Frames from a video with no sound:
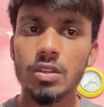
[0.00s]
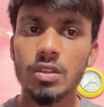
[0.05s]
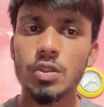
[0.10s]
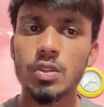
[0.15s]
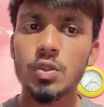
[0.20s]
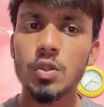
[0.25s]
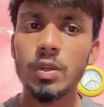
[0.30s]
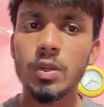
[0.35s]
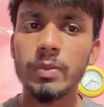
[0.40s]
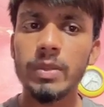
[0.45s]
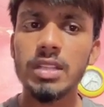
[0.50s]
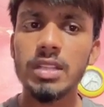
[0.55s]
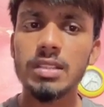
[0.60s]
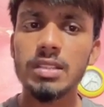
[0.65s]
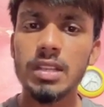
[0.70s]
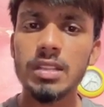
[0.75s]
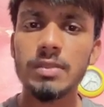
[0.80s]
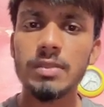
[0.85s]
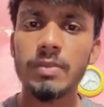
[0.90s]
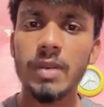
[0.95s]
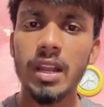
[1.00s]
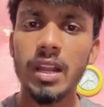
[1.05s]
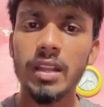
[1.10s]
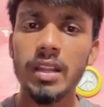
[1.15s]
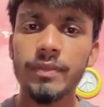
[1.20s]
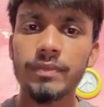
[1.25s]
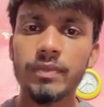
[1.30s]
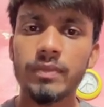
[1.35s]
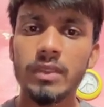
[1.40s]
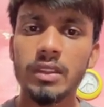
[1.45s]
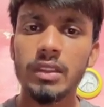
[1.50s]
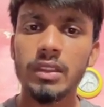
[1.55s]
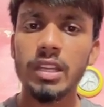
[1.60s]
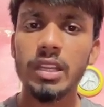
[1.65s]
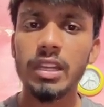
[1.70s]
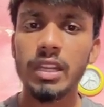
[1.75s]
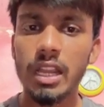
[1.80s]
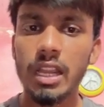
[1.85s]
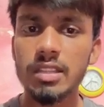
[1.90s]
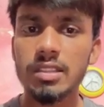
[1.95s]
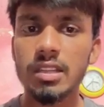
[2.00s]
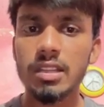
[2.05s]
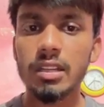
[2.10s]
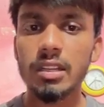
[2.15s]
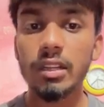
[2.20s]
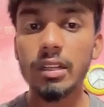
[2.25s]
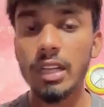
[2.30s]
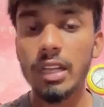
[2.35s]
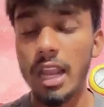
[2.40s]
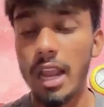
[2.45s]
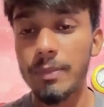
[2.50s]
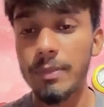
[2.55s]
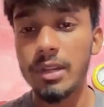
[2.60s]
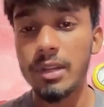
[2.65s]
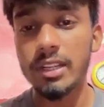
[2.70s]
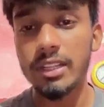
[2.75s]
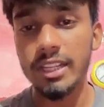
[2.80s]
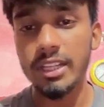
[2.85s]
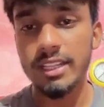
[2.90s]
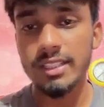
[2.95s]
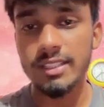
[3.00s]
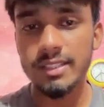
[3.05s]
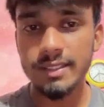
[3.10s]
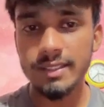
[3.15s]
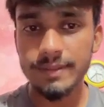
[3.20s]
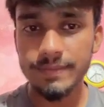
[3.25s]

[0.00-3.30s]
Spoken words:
should be judged by their action and abilities,